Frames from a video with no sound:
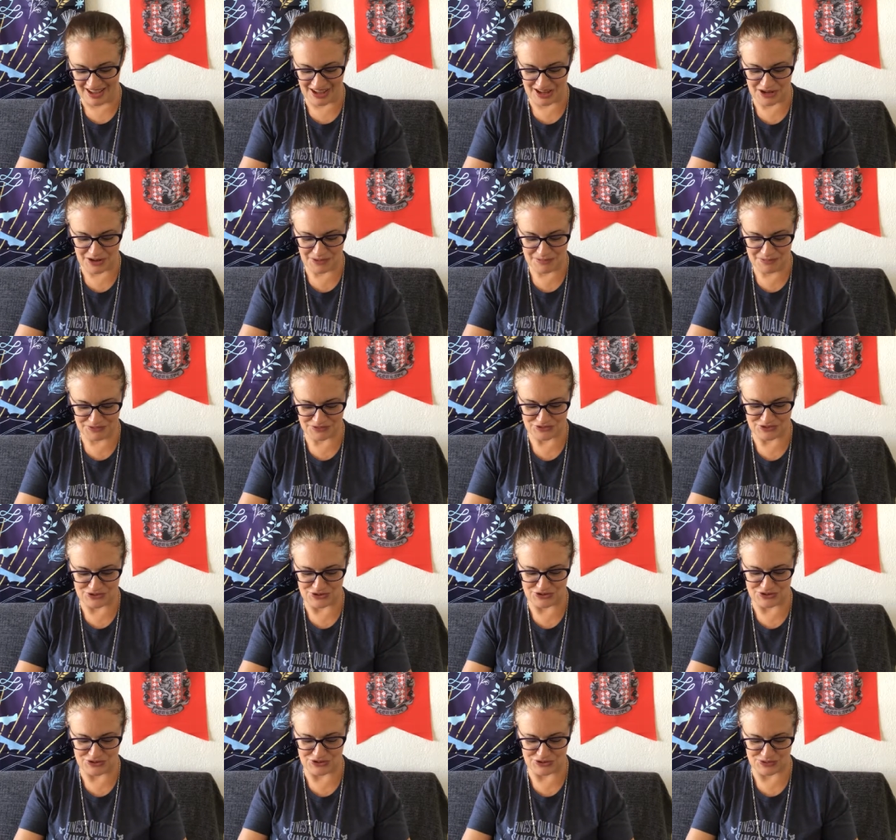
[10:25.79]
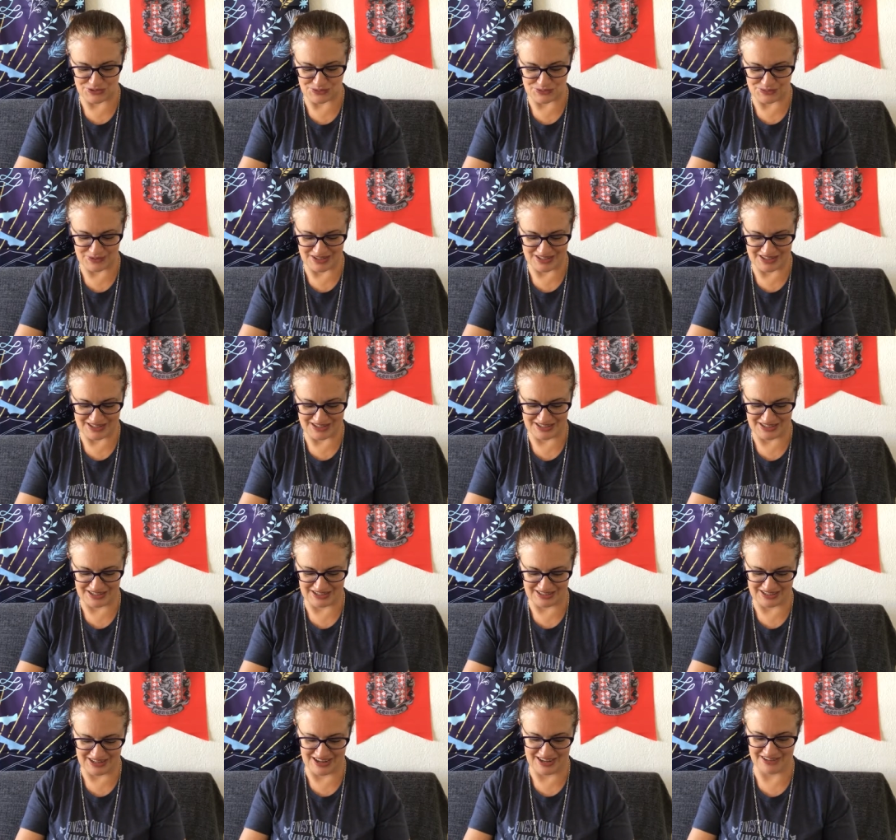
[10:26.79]
I almost don't want to
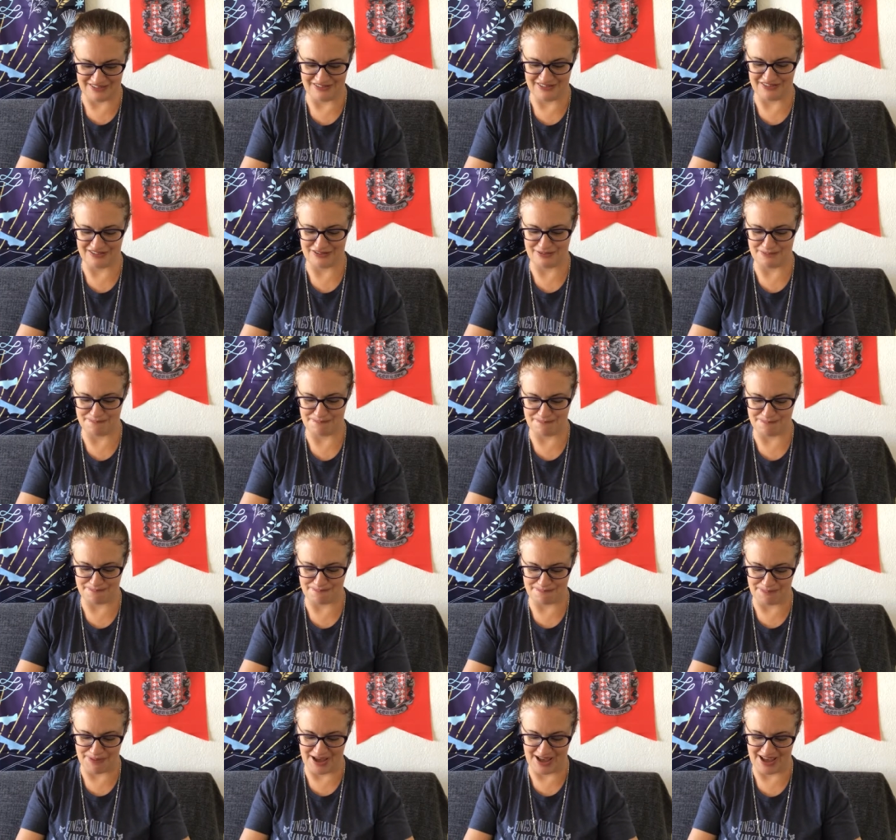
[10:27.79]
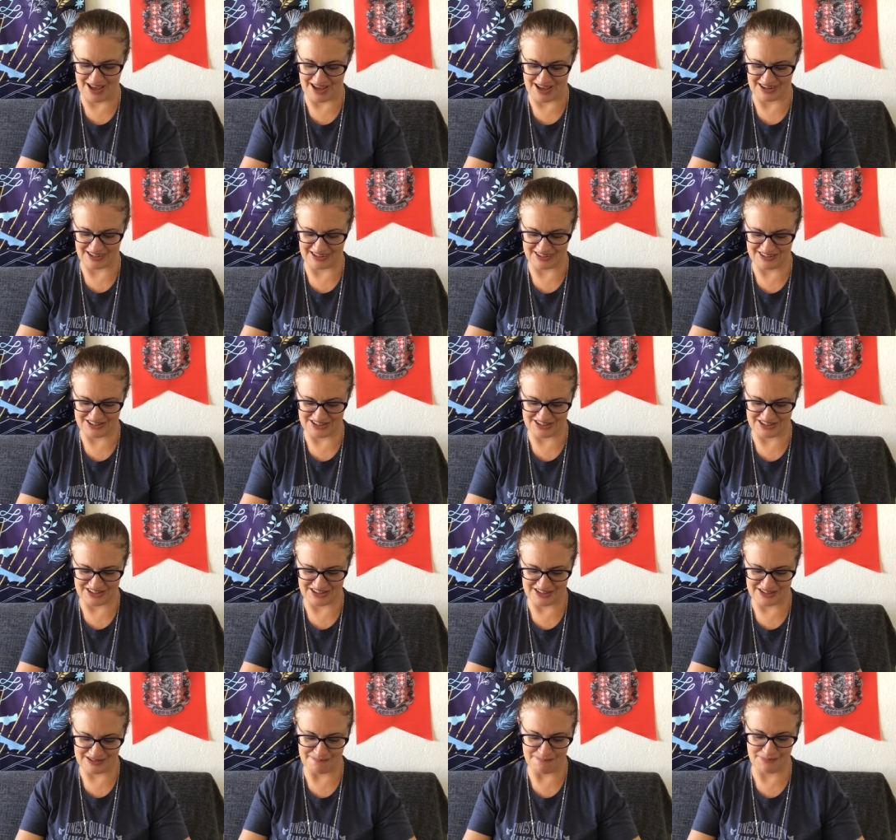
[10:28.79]
take it out of its
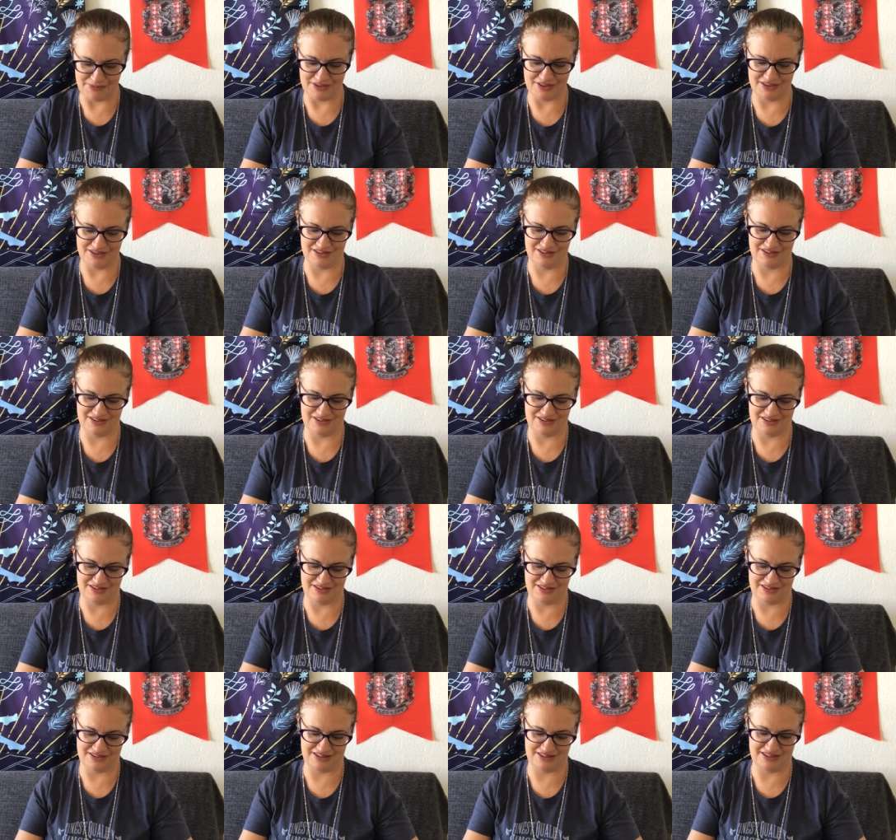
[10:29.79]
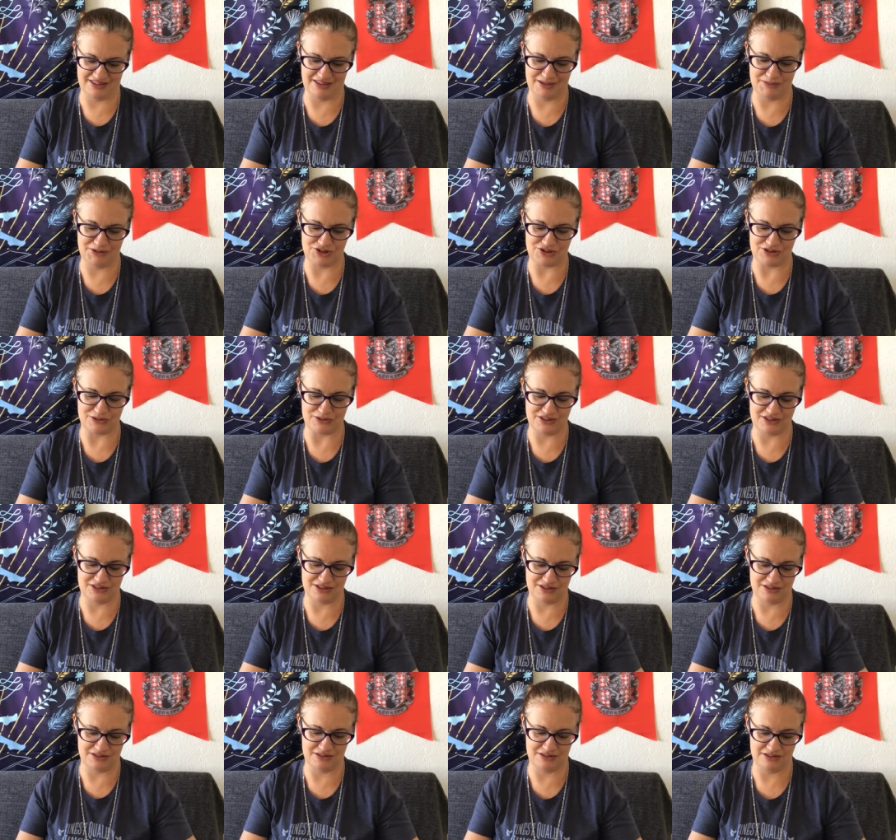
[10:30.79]
packaging, but let me show it to you.